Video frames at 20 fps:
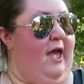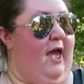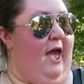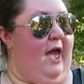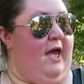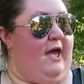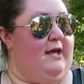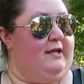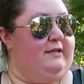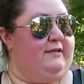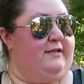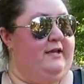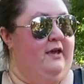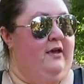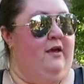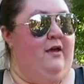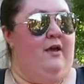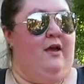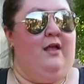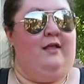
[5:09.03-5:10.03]
and
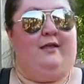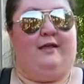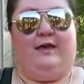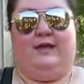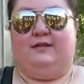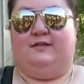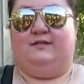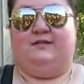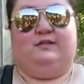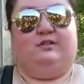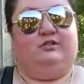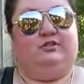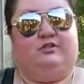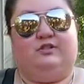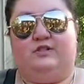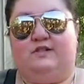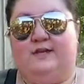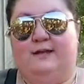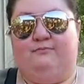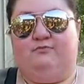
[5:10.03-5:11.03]
it'll still do
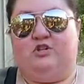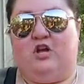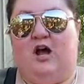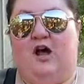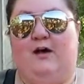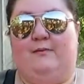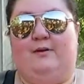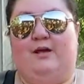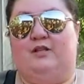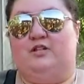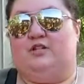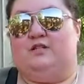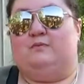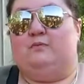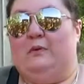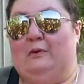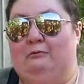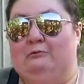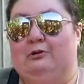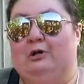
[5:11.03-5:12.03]
the same job, it just
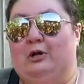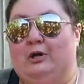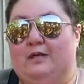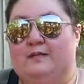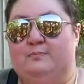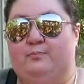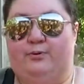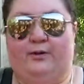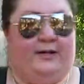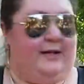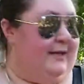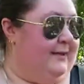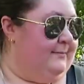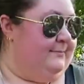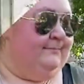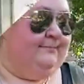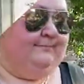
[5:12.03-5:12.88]
won't look as pretty.